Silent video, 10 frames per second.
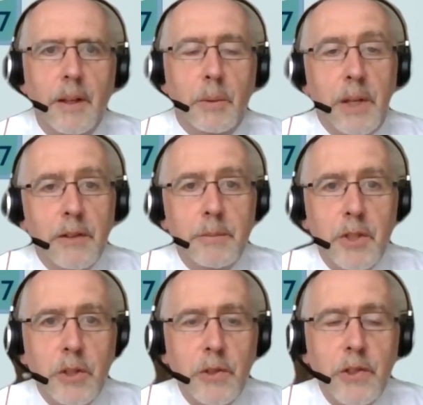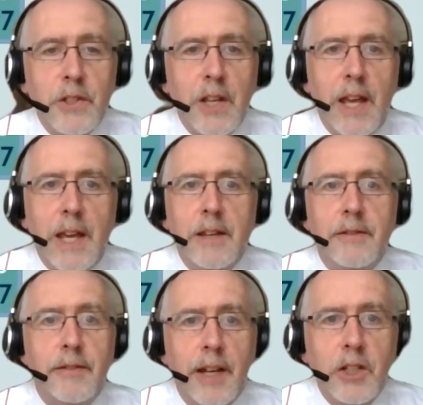We have produced a
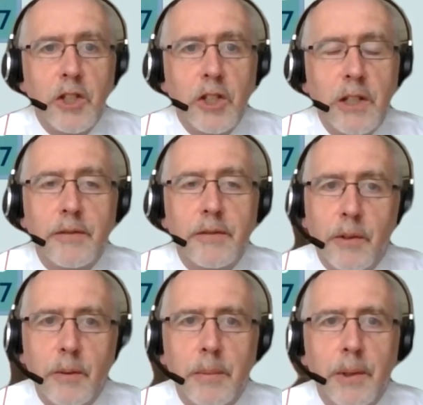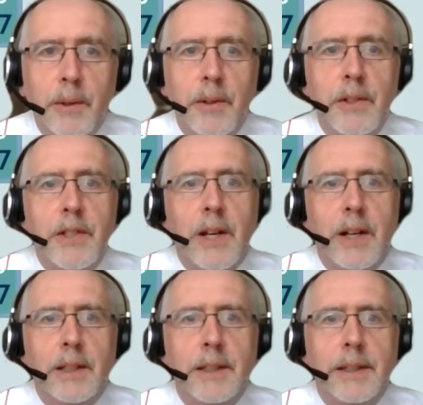fact sheet for employers
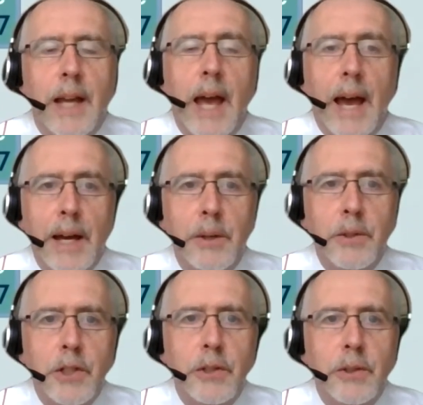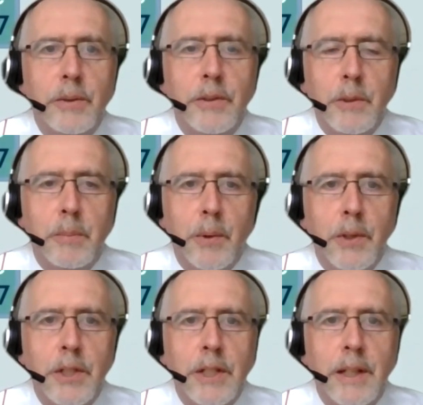on how to
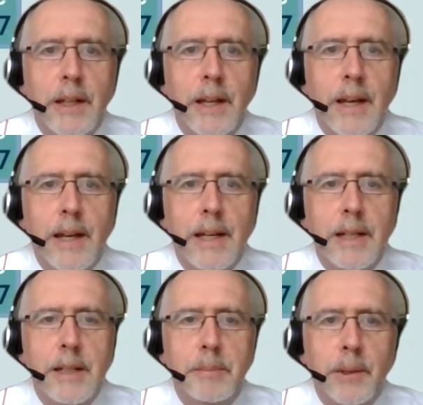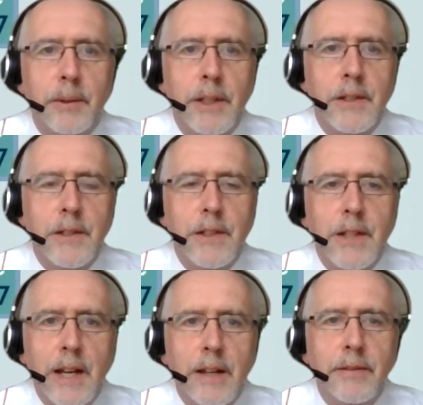support employees and
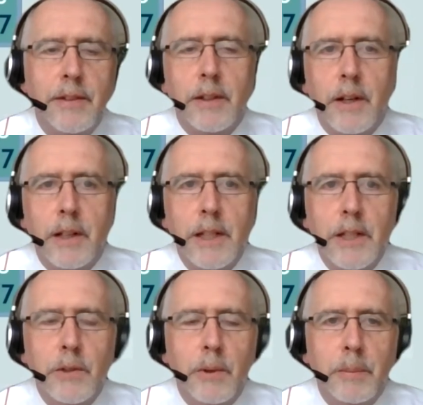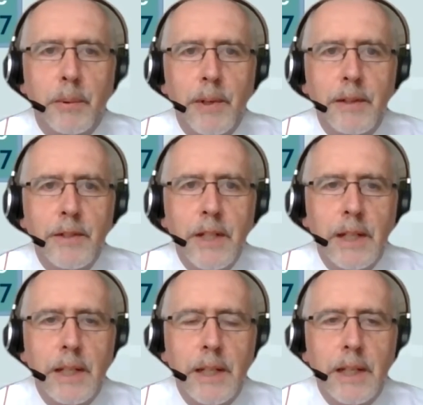staff and colleagues who are bereaved.
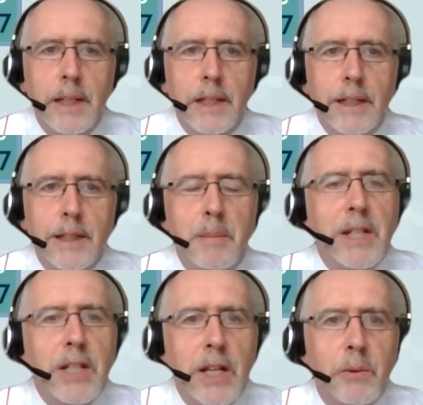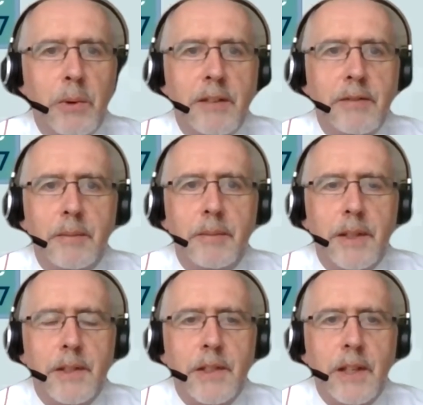The main takeaway from
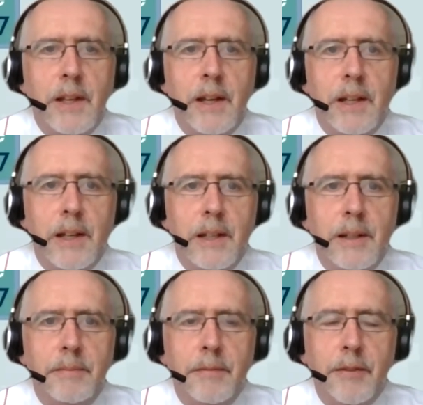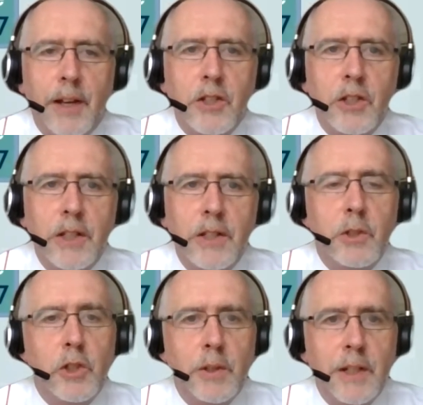this fact sheet,
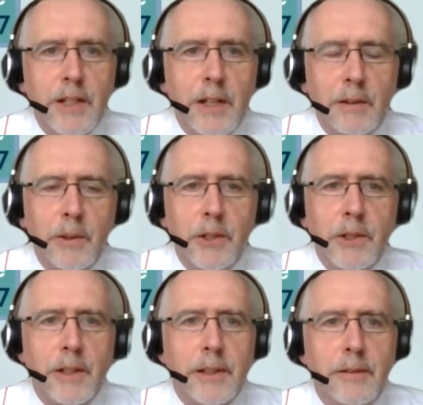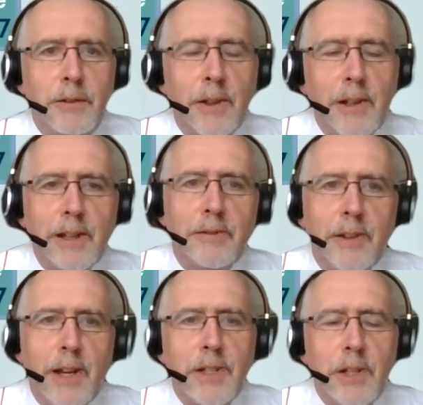which you can download, and I'll give you the link for
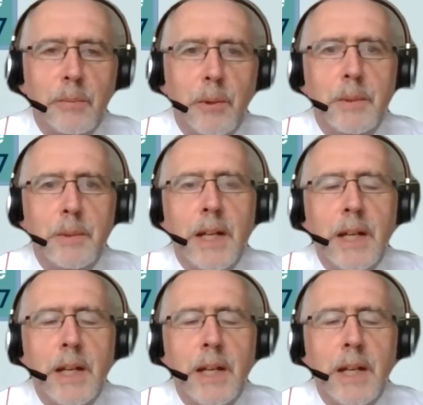that in a moment.